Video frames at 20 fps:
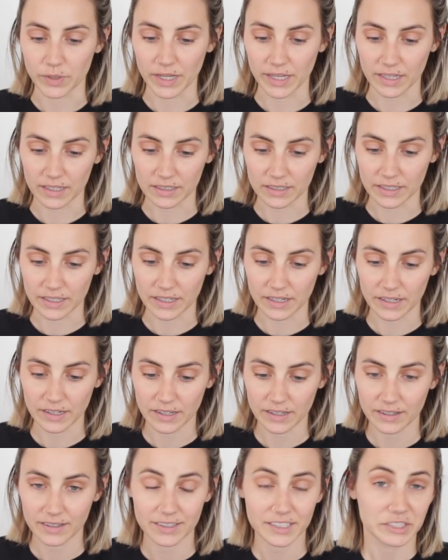England.
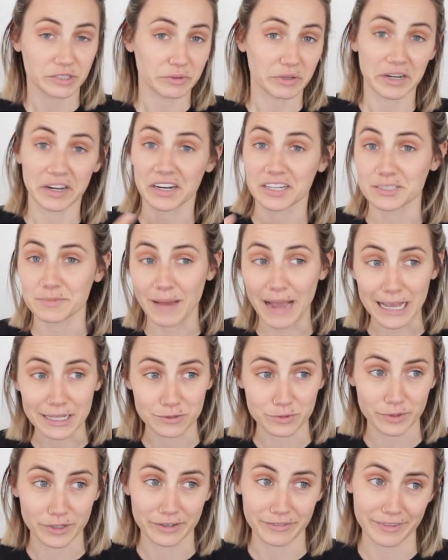He's already got his
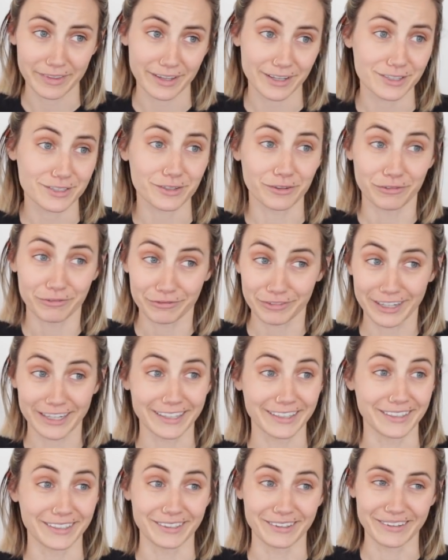passport and everything. It's so
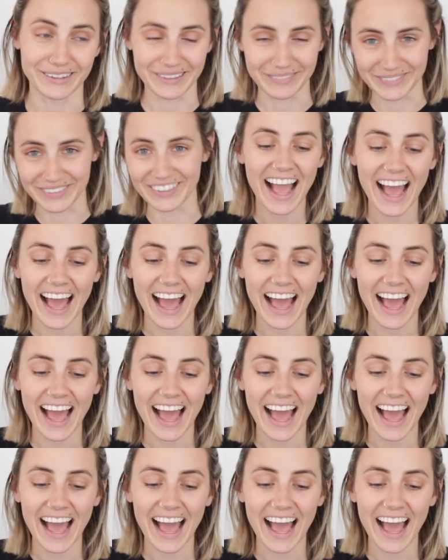freaking adorable.